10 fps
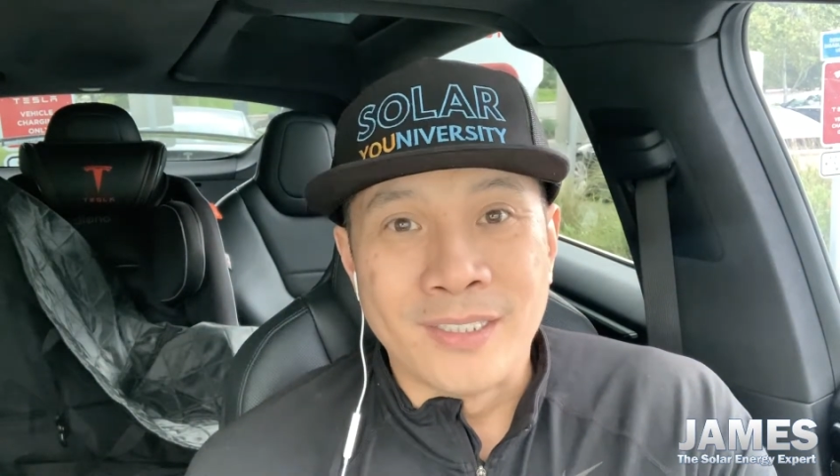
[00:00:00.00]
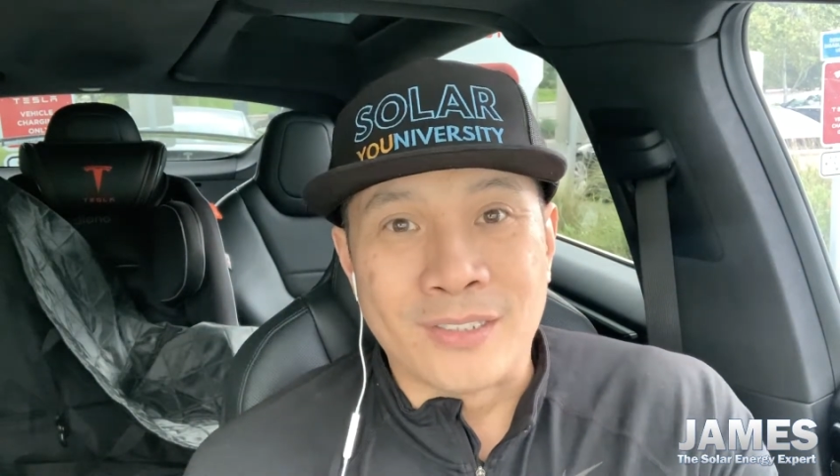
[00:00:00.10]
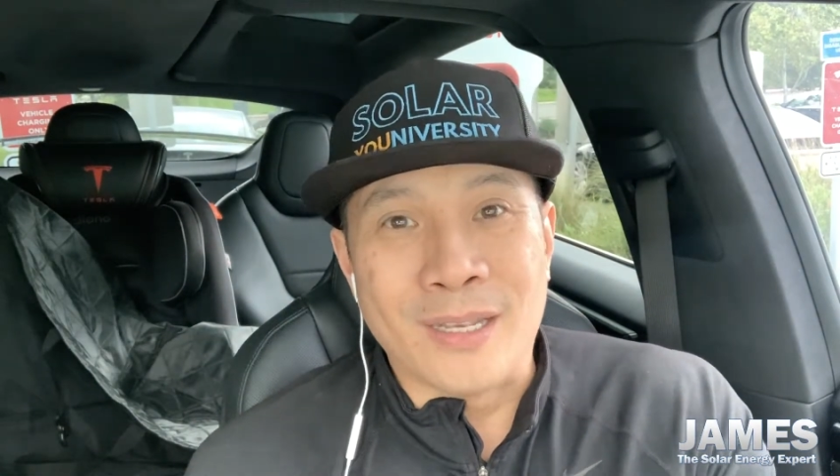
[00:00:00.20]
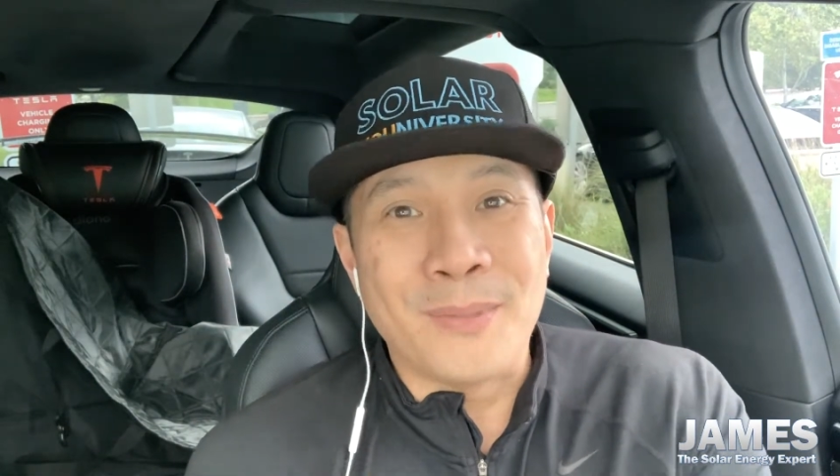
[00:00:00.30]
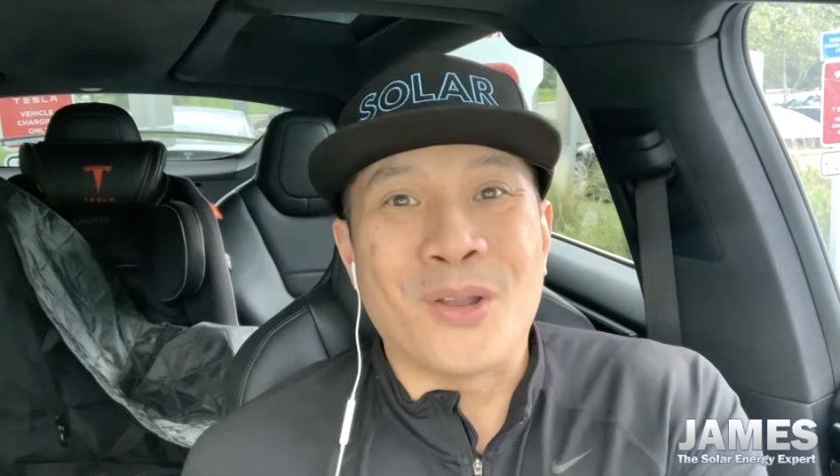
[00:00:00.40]

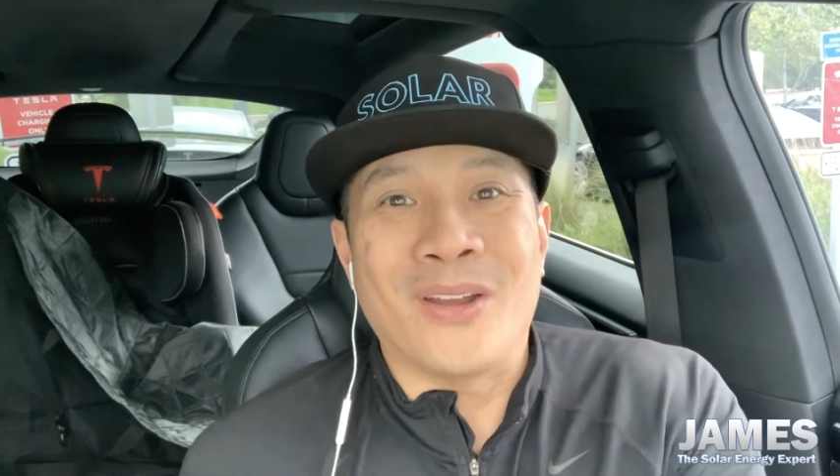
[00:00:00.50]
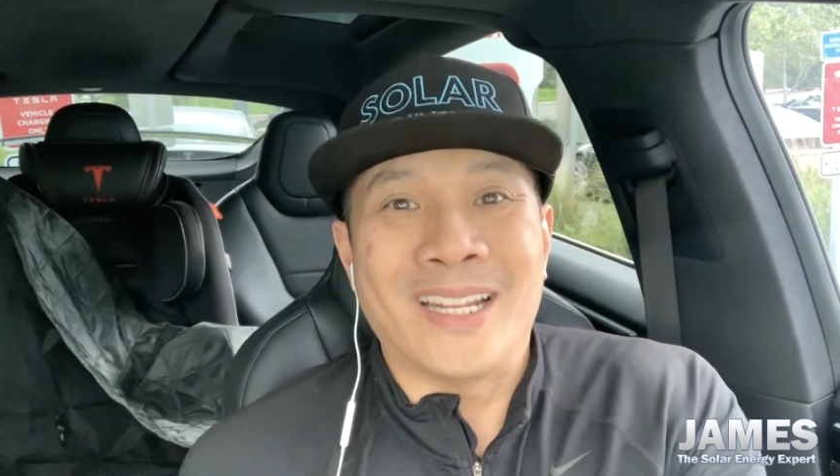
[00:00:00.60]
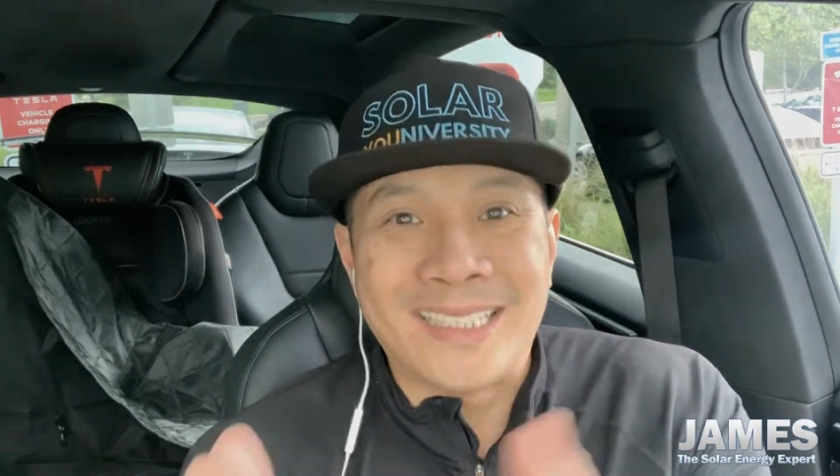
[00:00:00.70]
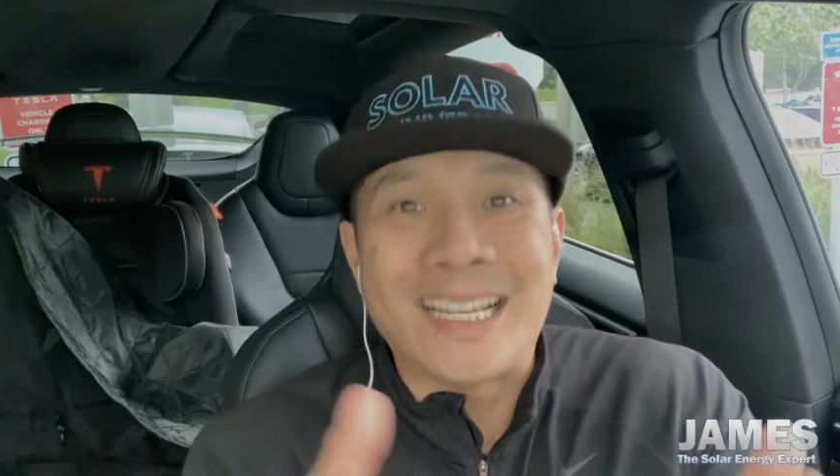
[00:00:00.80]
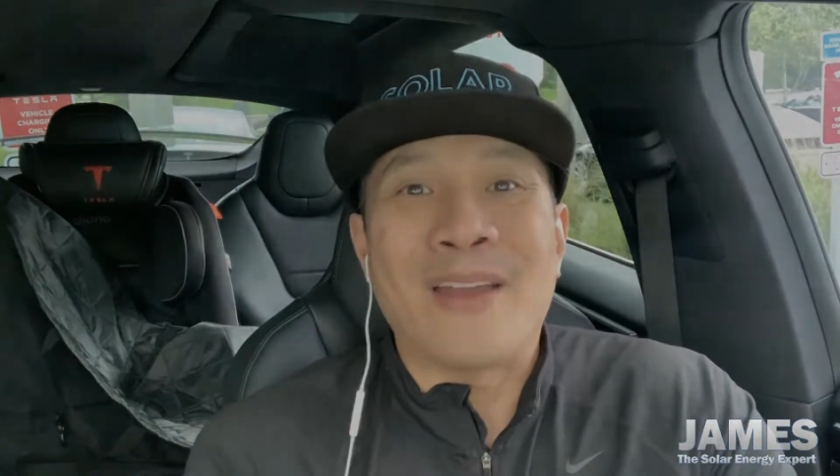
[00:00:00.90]
So let me go ahead
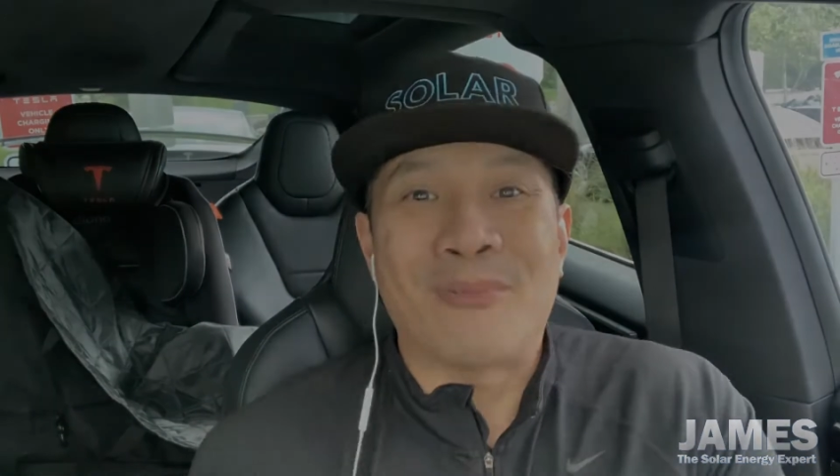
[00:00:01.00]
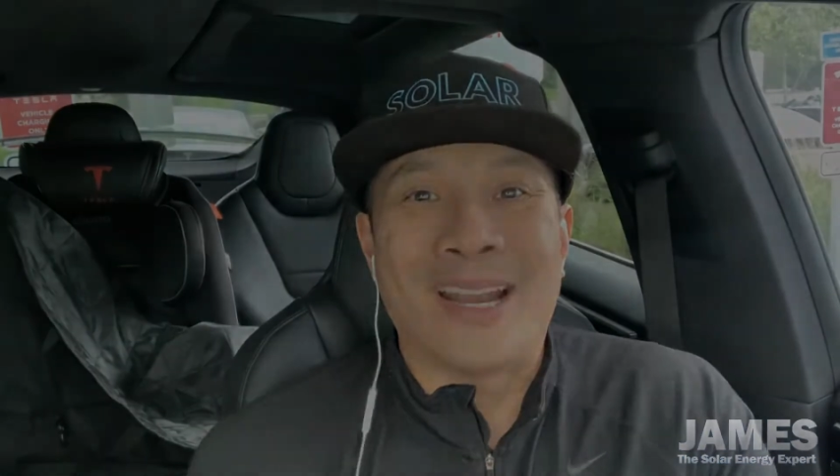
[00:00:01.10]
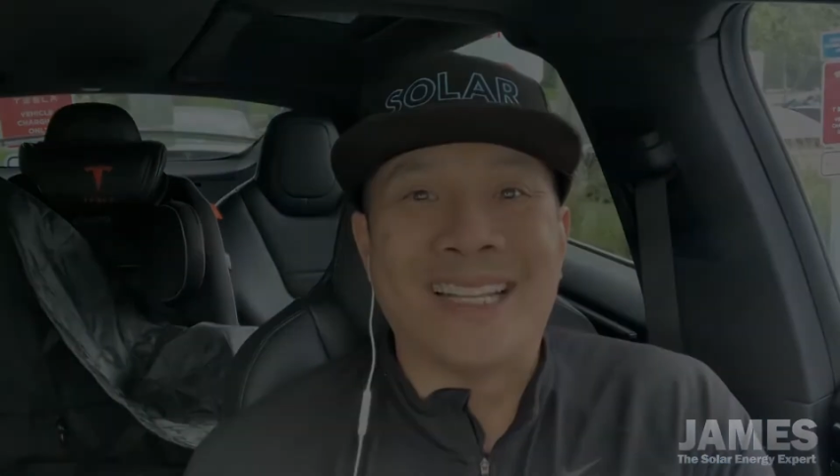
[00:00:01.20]
and dive right